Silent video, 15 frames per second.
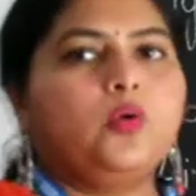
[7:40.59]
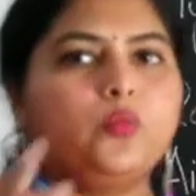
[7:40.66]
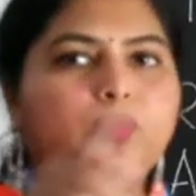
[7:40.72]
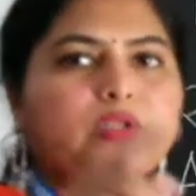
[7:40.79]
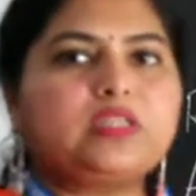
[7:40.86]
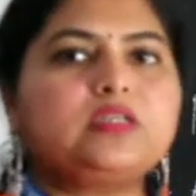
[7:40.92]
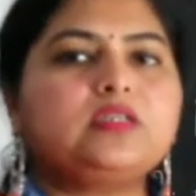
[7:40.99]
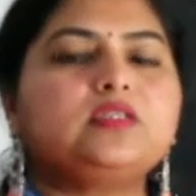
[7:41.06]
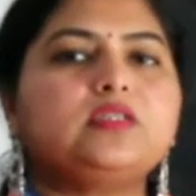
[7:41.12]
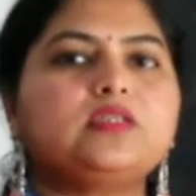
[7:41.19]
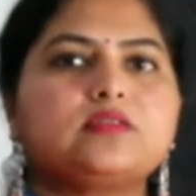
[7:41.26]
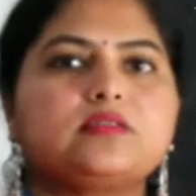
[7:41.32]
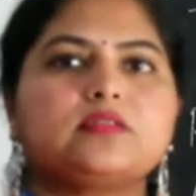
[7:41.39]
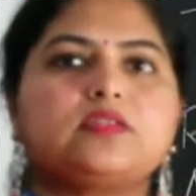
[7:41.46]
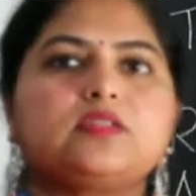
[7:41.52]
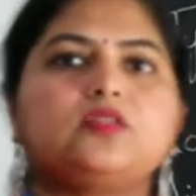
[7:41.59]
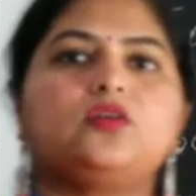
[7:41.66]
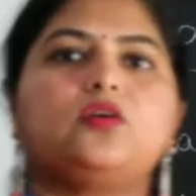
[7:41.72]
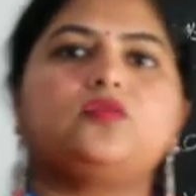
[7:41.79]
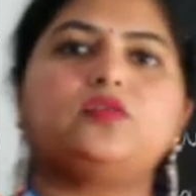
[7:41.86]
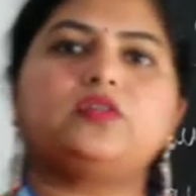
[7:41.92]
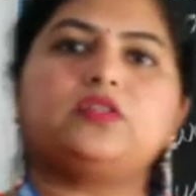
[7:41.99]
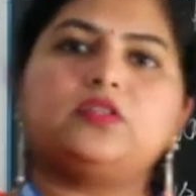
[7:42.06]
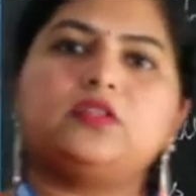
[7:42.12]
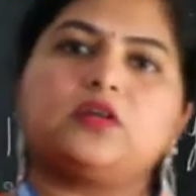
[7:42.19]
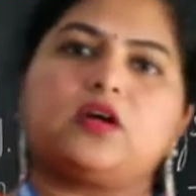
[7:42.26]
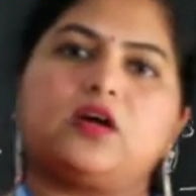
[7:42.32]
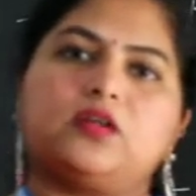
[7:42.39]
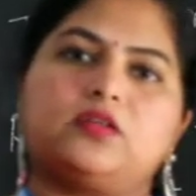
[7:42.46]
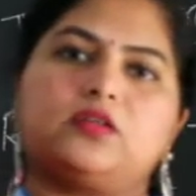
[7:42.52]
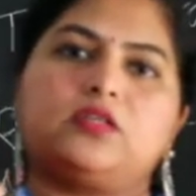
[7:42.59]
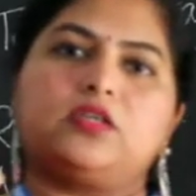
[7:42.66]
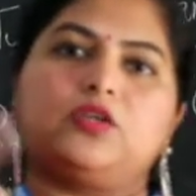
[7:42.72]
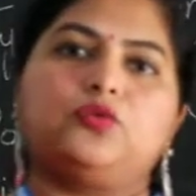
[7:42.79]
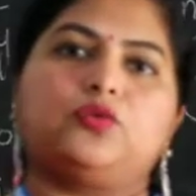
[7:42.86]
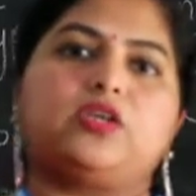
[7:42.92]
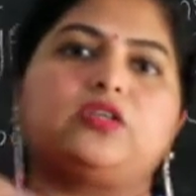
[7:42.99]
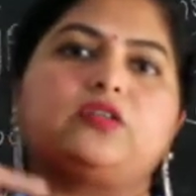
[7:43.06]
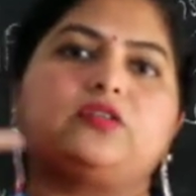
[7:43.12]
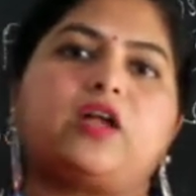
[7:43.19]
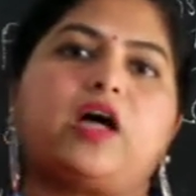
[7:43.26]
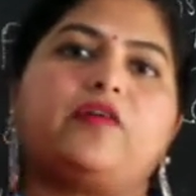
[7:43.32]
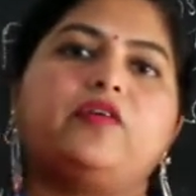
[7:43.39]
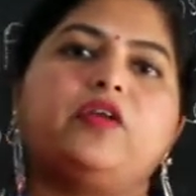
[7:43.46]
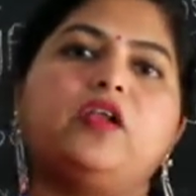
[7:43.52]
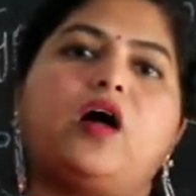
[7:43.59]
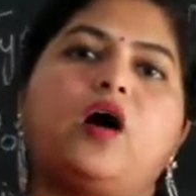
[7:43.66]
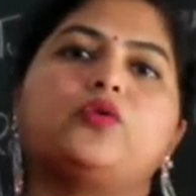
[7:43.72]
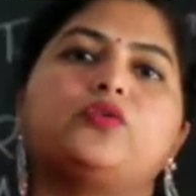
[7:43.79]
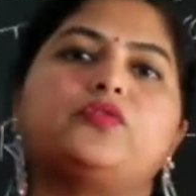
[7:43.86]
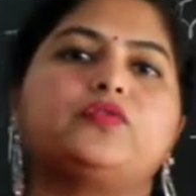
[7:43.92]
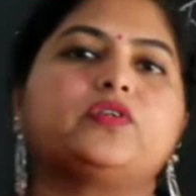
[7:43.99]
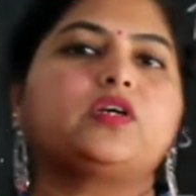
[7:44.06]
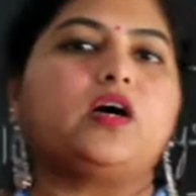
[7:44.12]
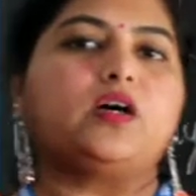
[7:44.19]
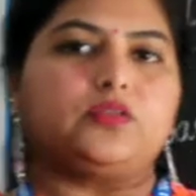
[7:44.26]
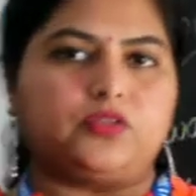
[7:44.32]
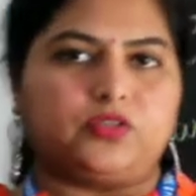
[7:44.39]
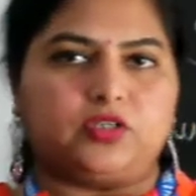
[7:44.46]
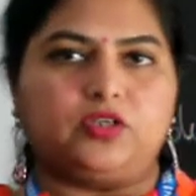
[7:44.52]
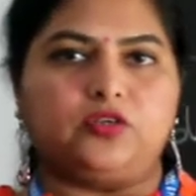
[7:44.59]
within the city or within the country, you can travel out of the country.